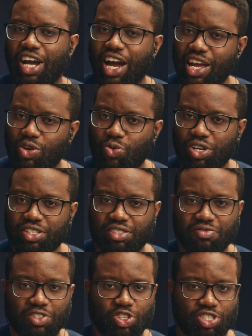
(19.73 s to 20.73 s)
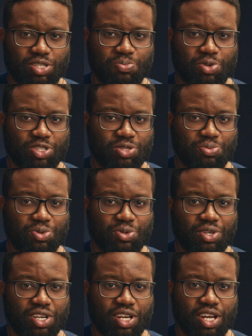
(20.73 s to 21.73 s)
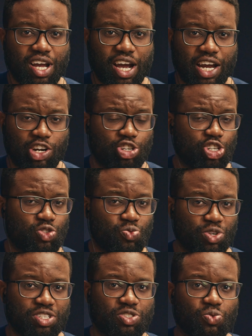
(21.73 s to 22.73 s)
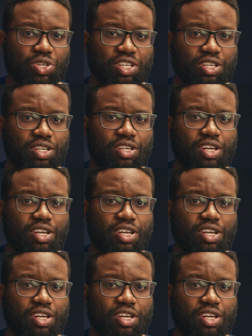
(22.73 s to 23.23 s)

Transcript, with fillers: high quality videos as possible, and not just once a week.